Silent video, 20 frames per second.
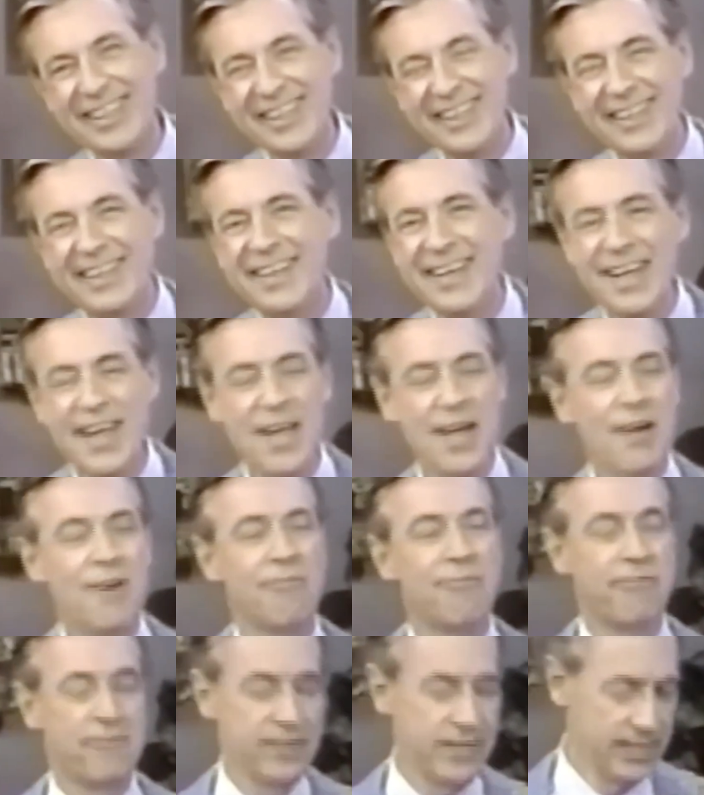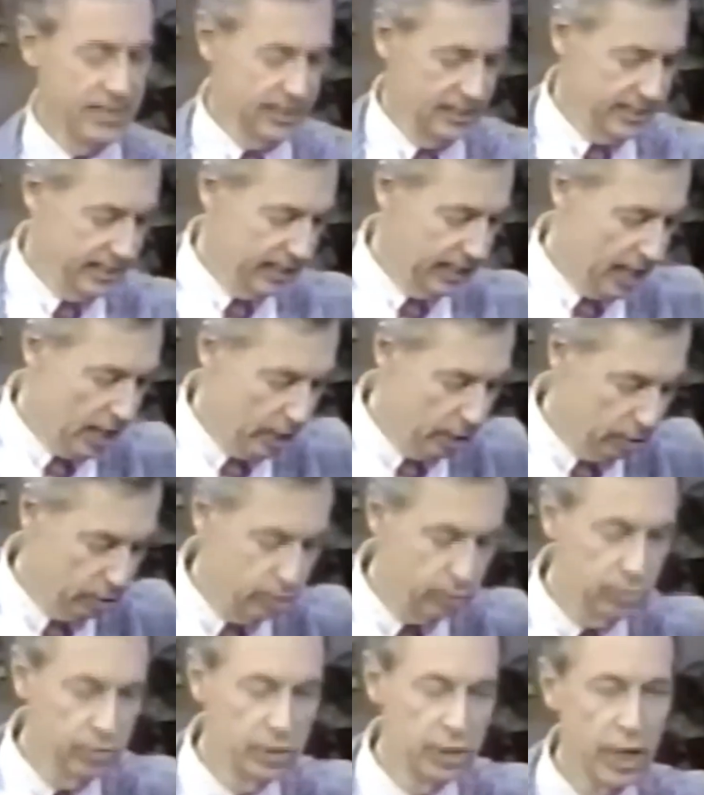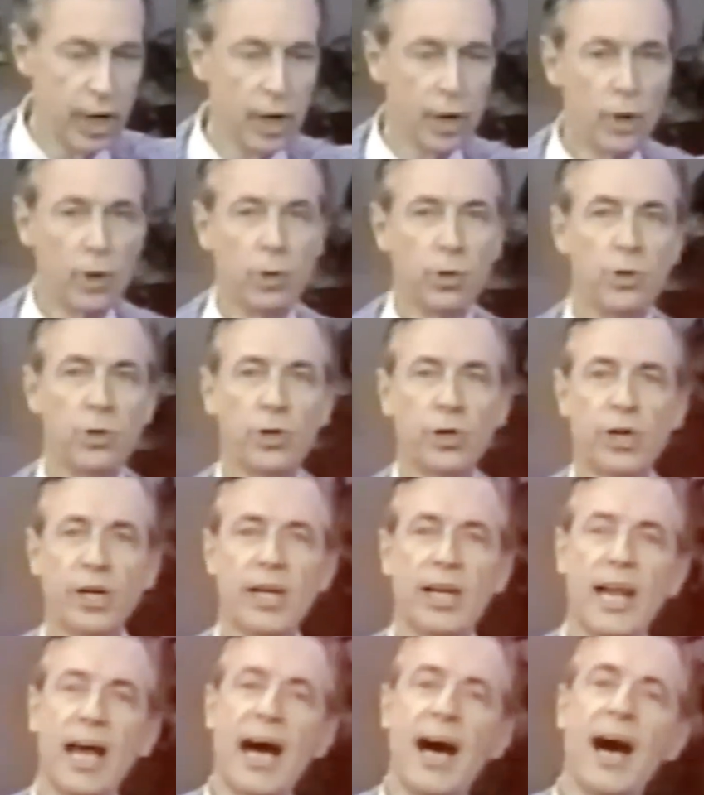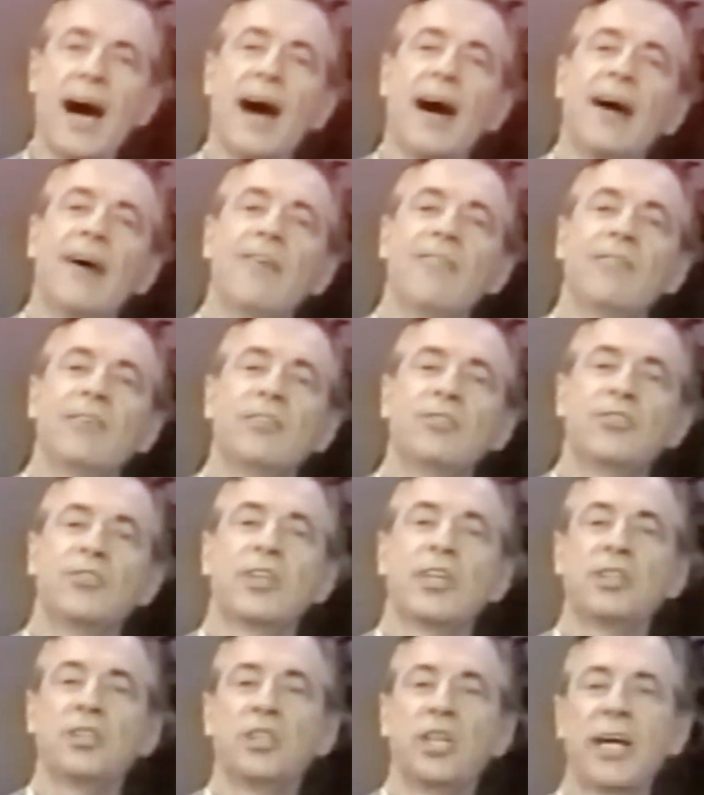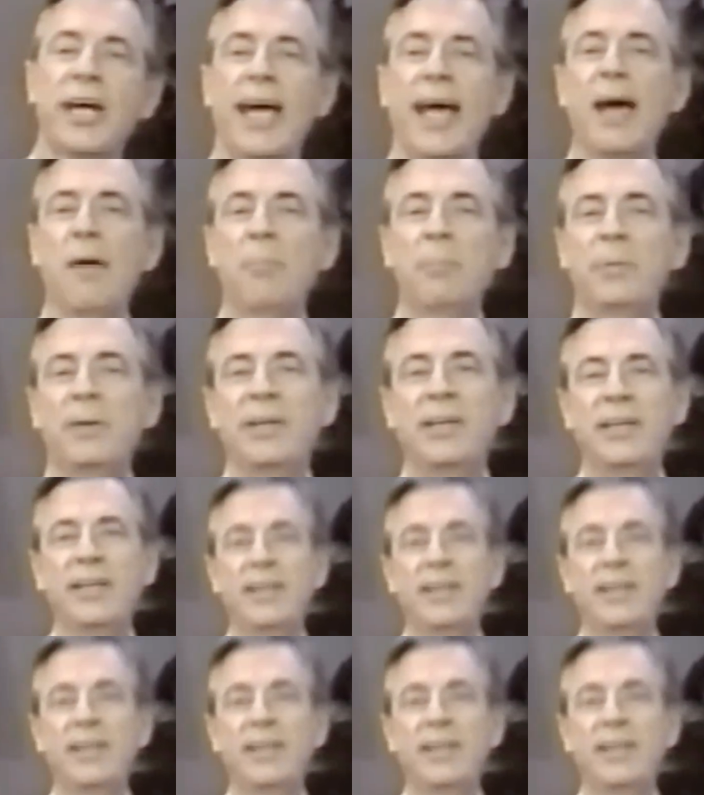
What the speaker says: Fred started college at Dartmouth in 1946 but transferred to Rollins